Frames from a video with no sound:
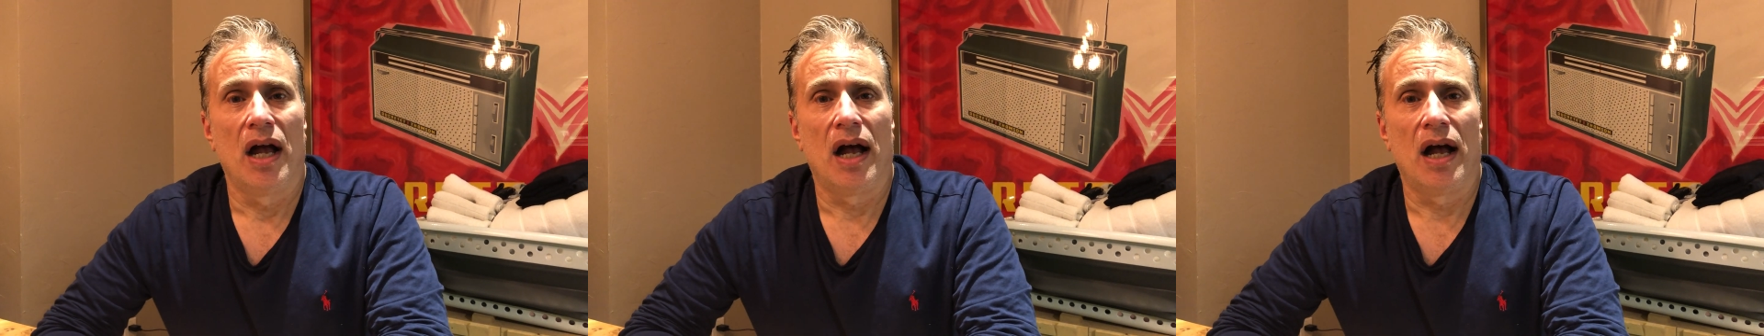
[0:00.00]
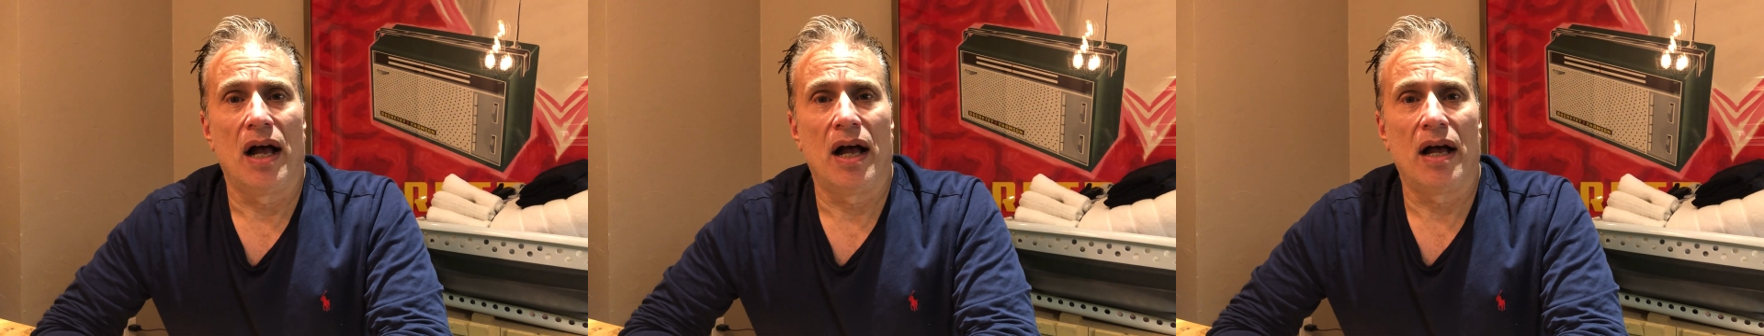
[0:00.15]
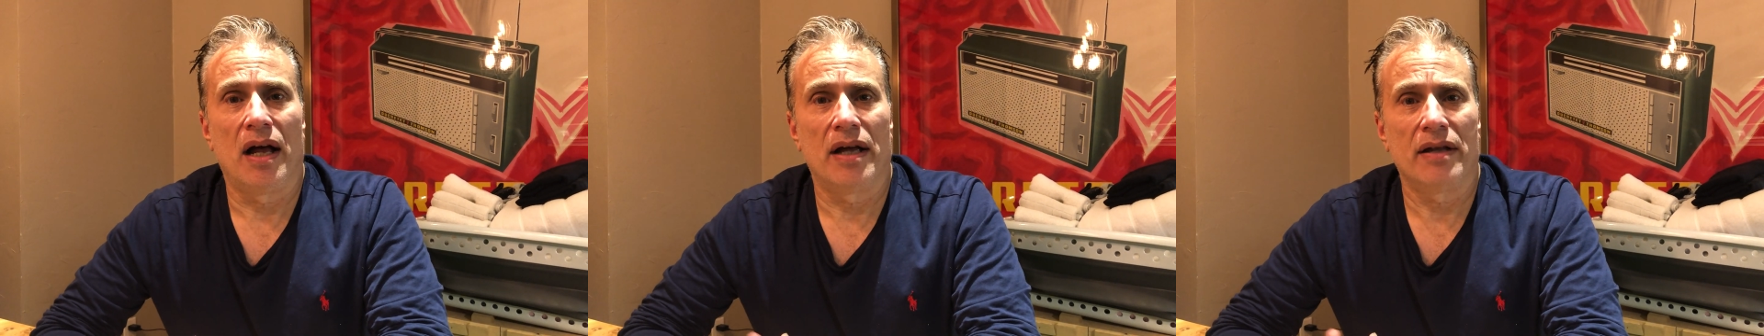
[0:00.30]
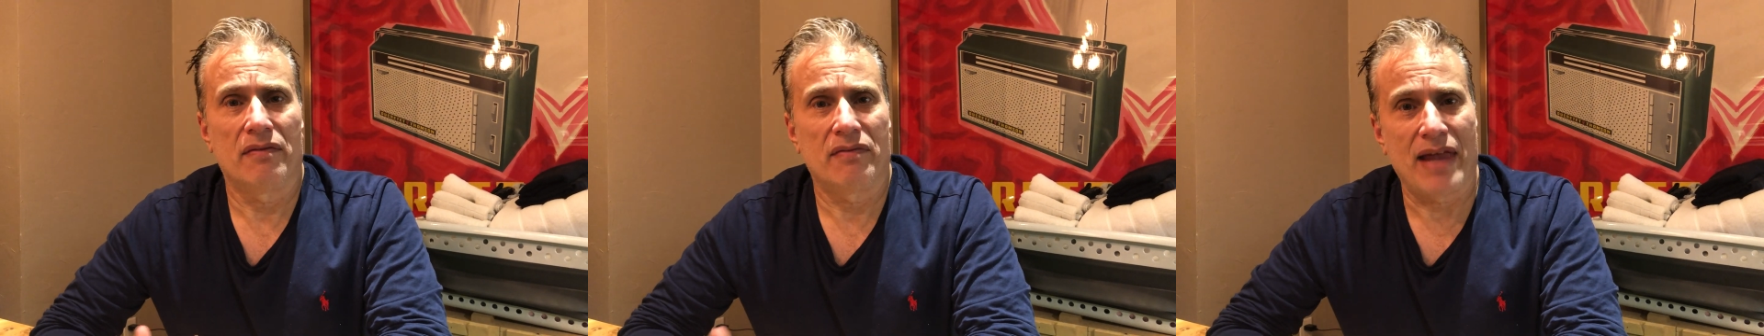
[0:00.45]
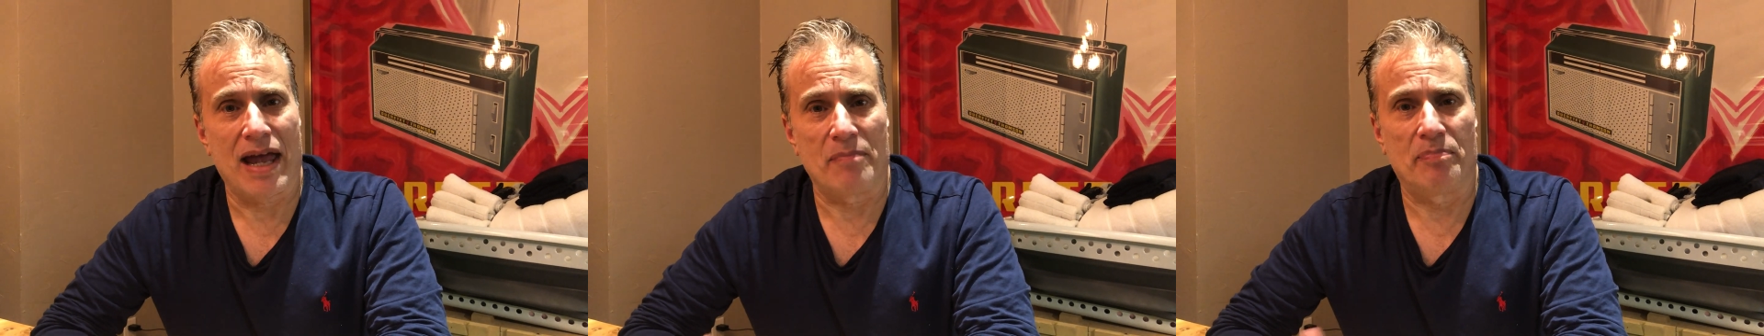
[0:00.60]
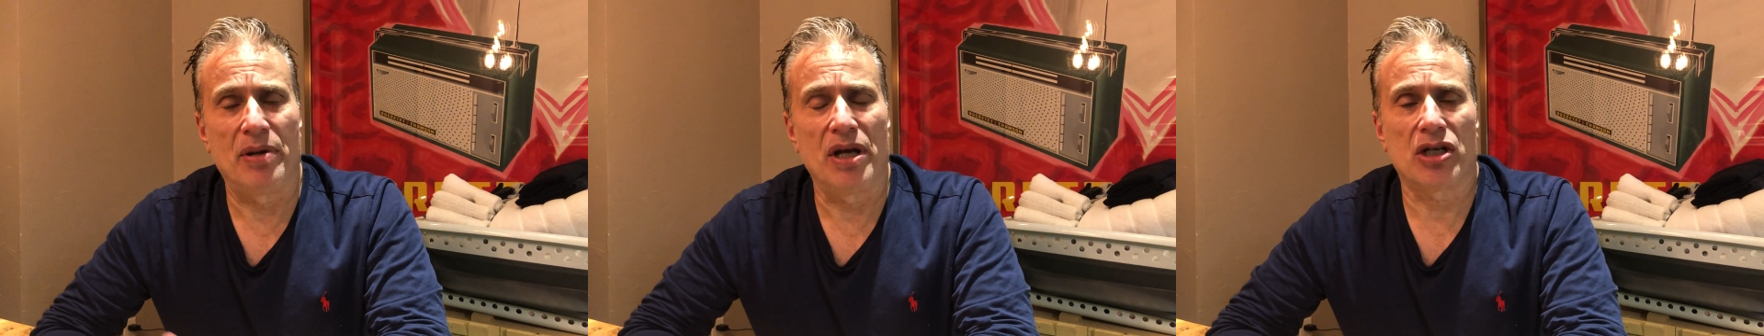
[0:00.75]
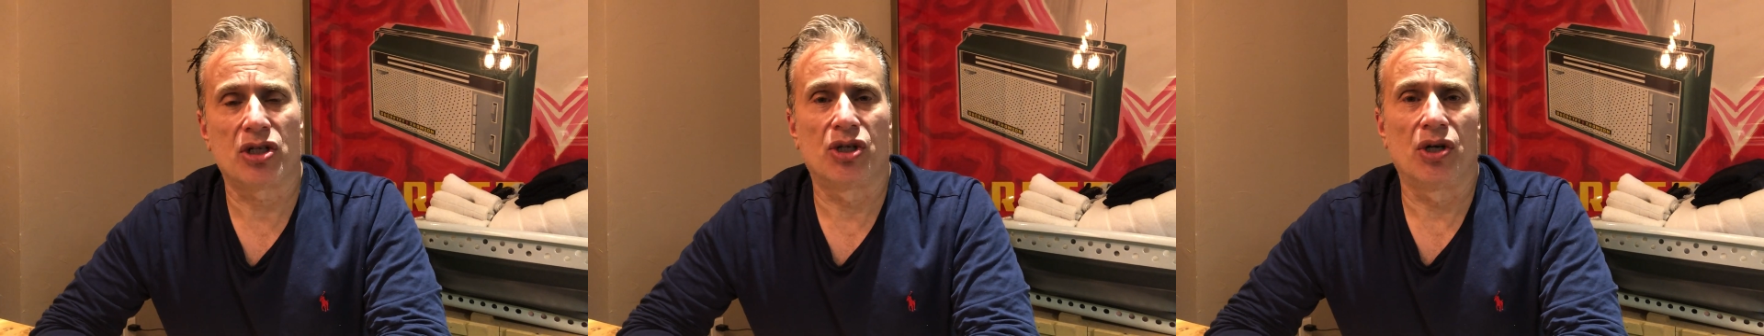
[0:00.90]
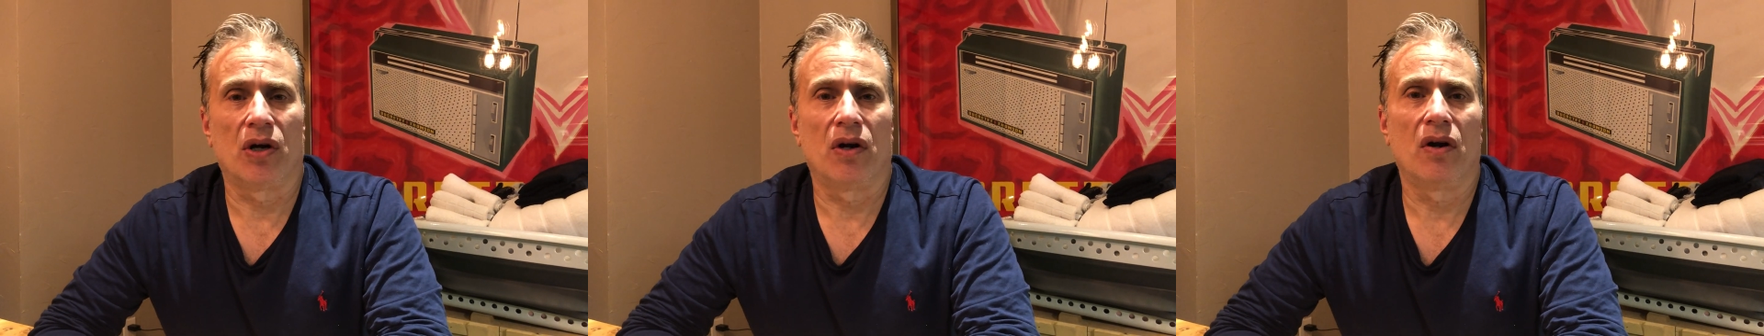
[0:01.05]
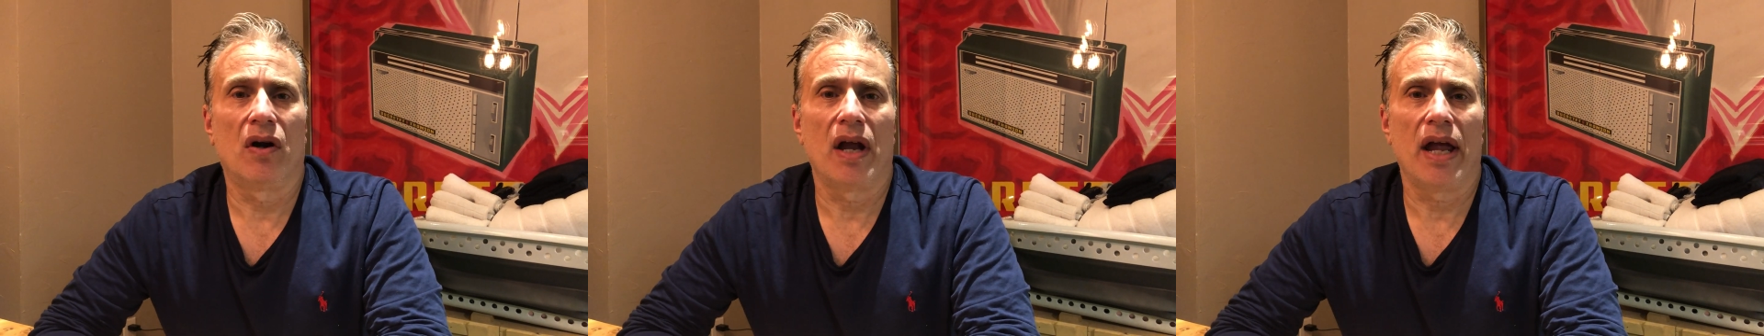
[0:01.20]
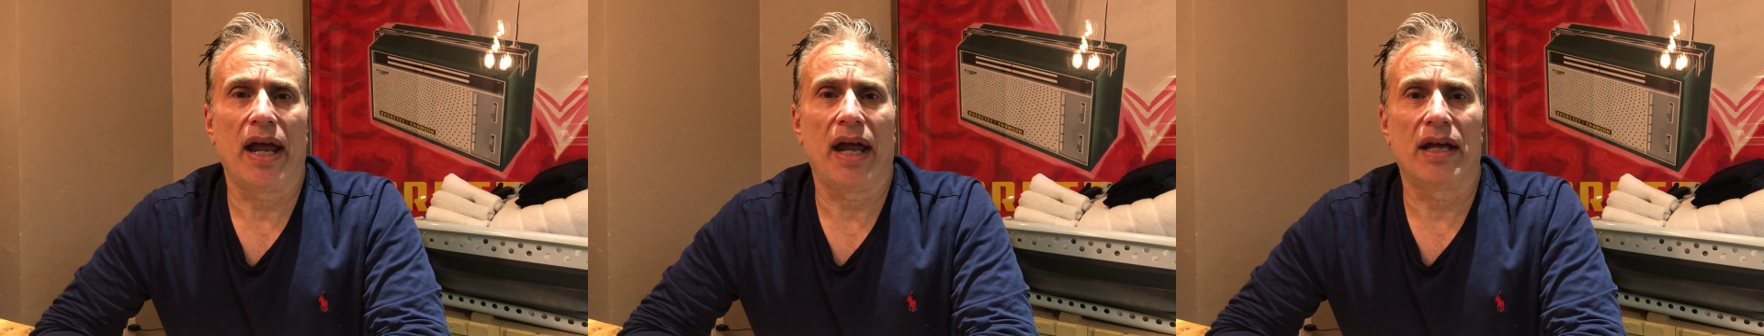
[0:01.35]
that picture